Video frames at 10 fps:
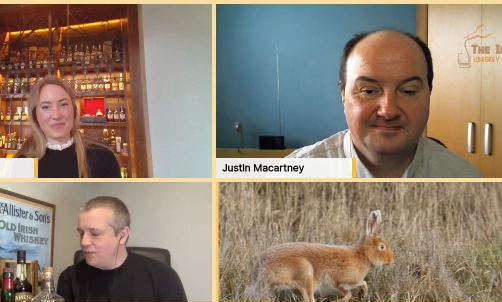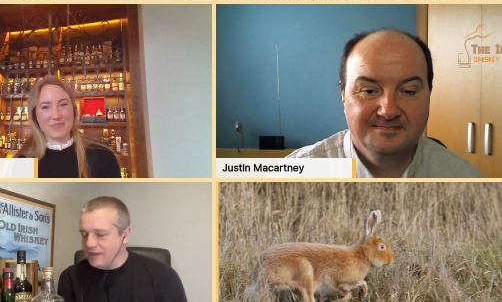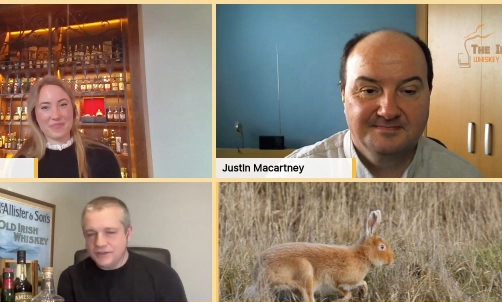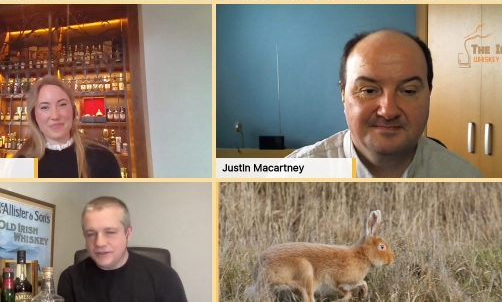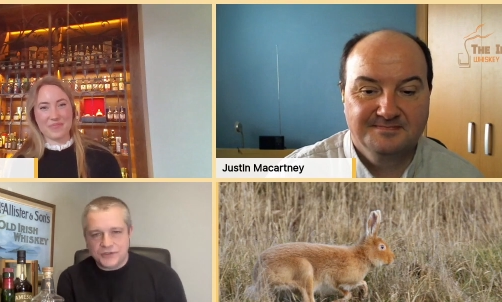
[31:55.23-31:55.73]

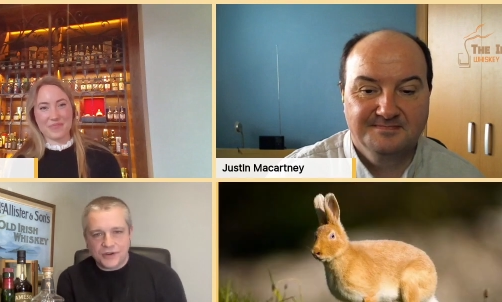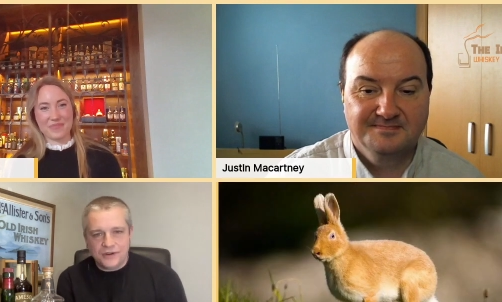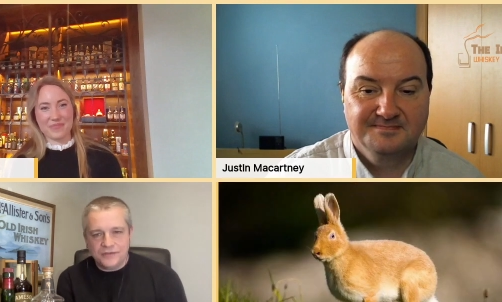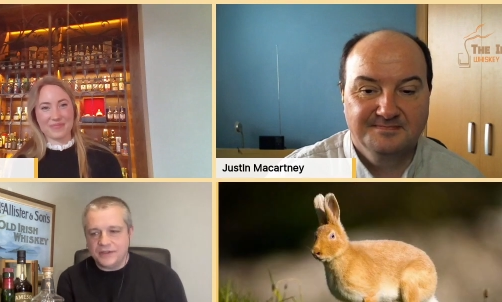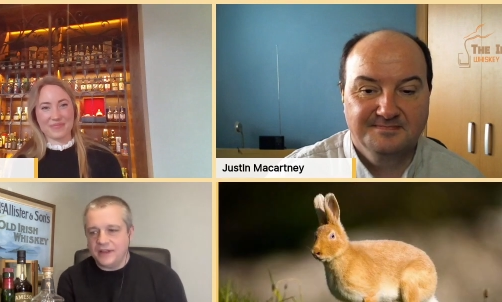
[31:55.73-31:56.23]
Speaker 1: Well
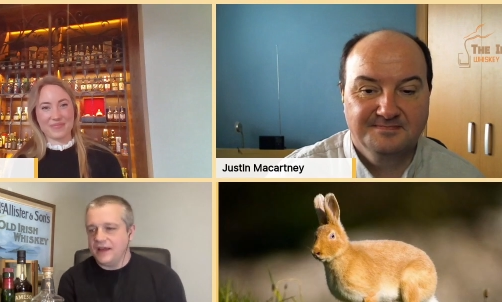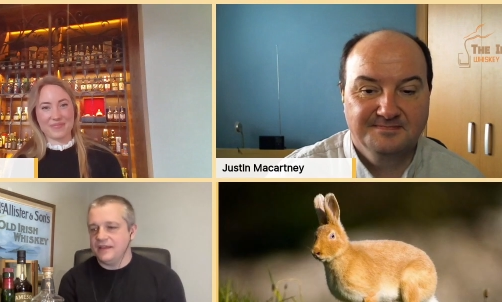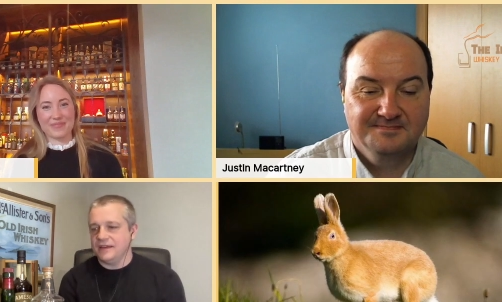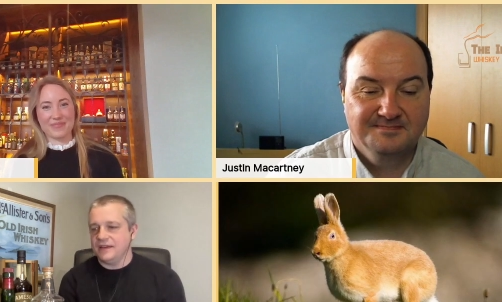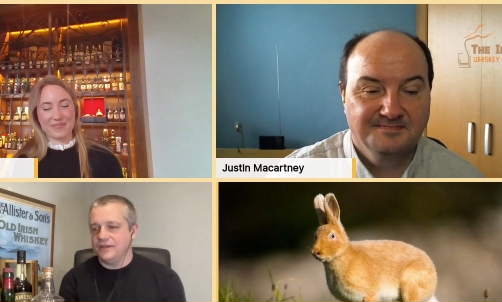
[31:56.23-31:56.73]
deserved.
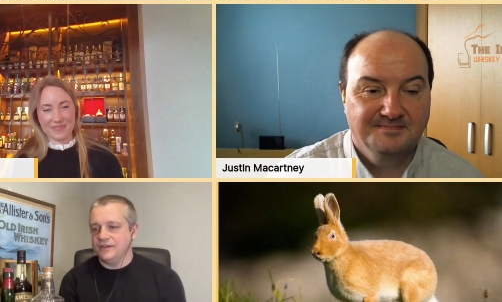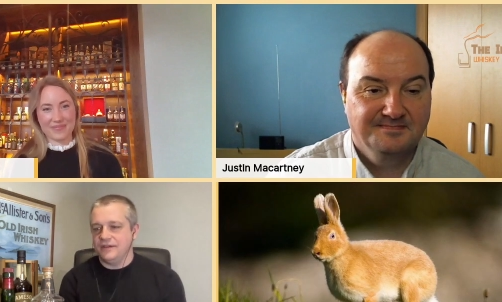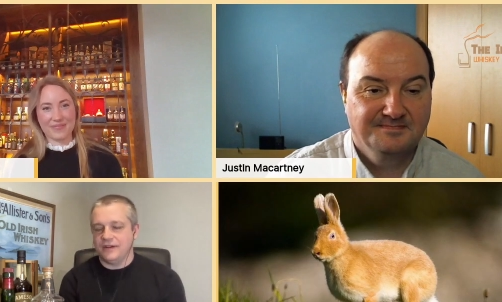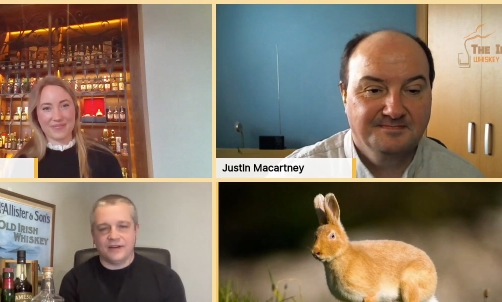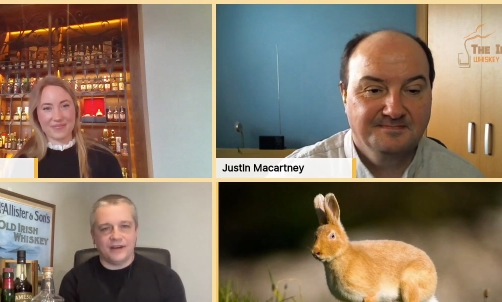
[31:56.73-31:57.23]
I think
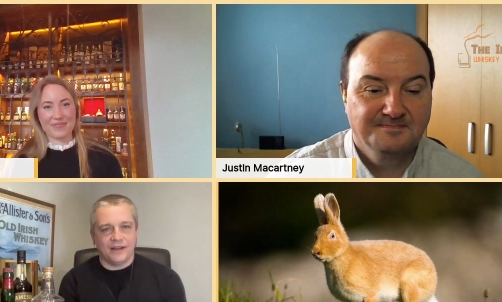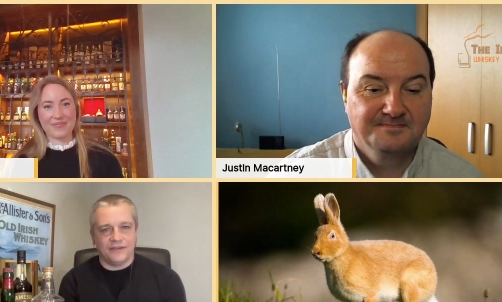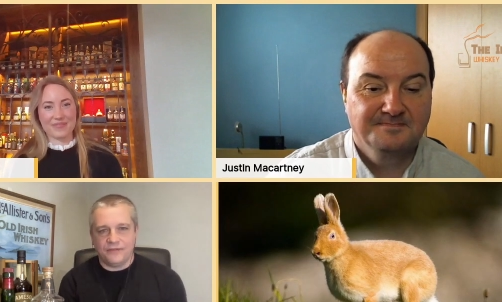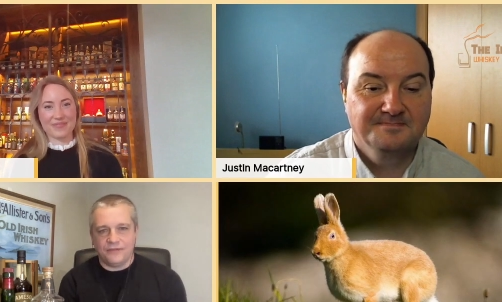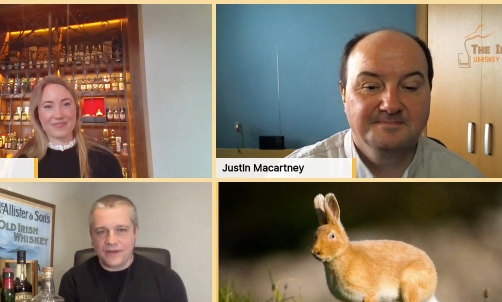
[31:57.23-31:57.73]
you're
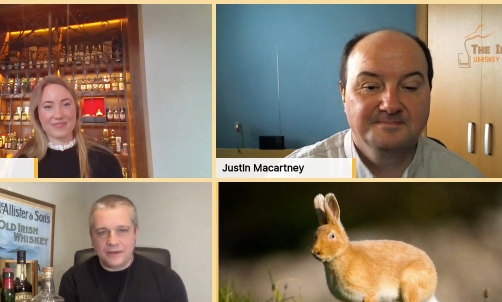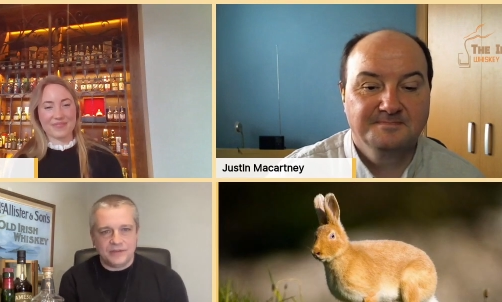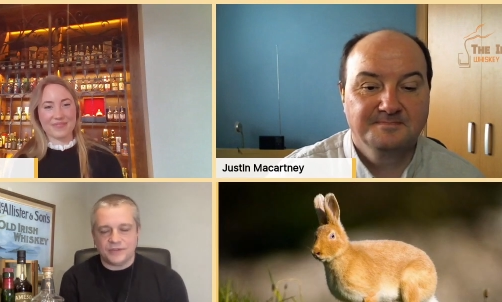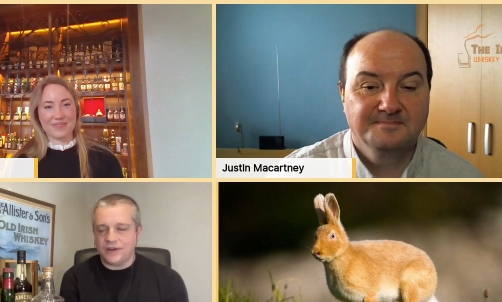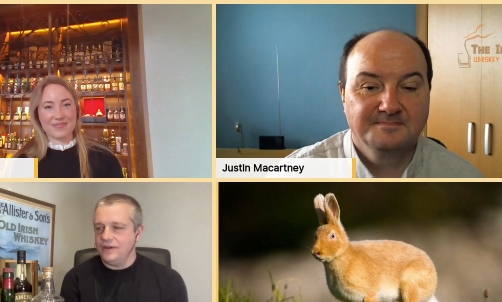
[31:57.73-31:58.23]
a
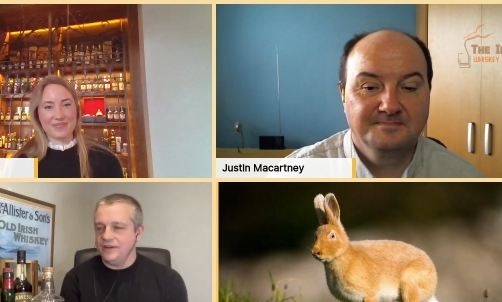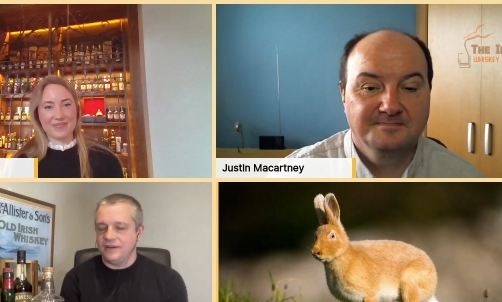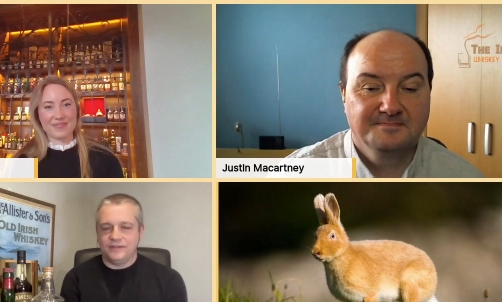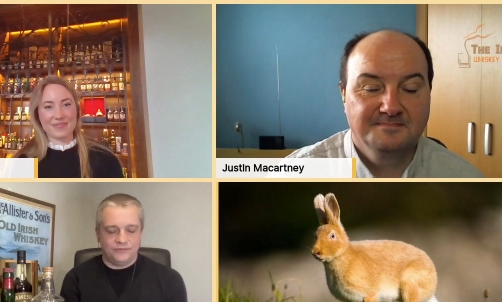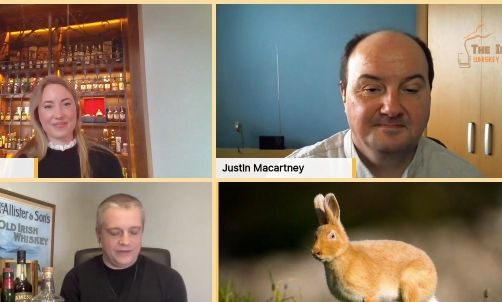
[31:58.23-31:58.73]
fabulous girl.
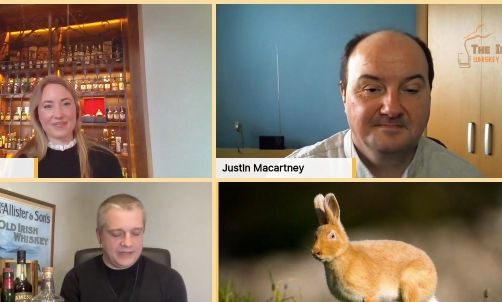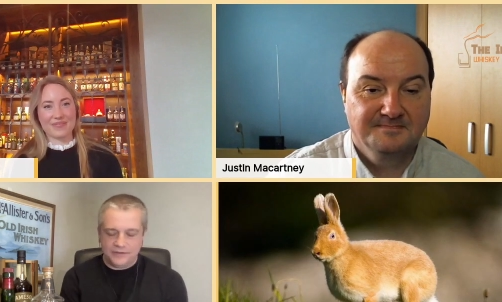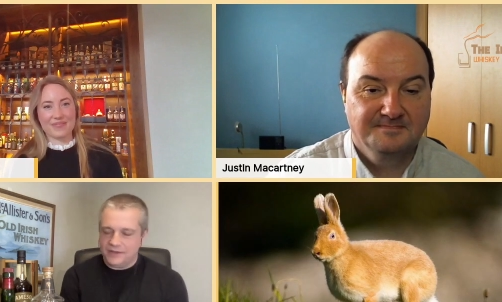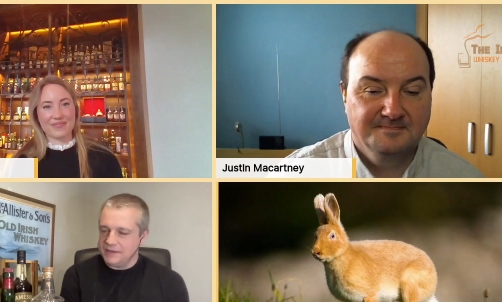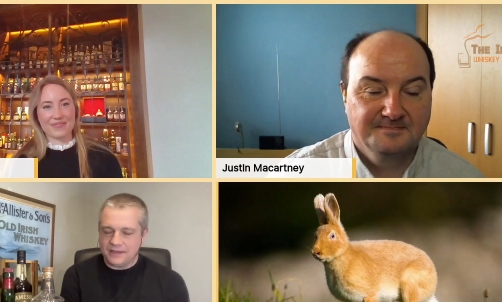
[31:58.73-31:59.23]
You're
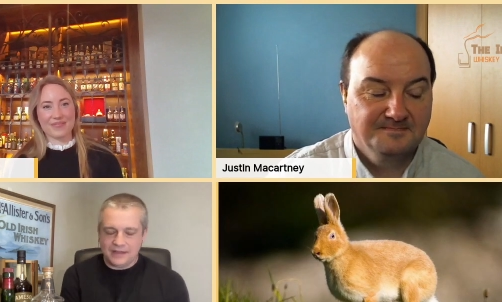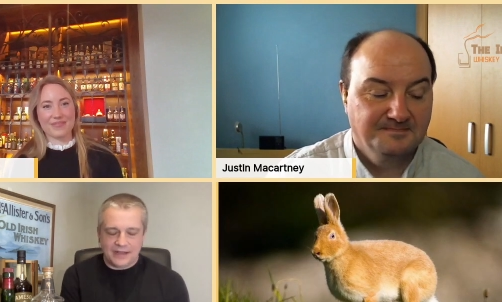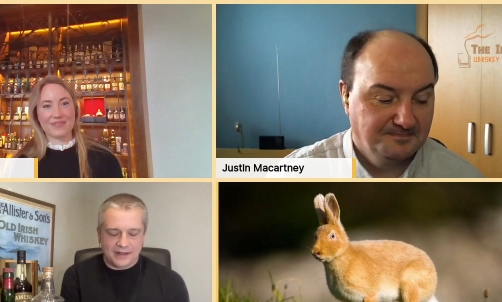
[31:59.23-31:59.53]
really, really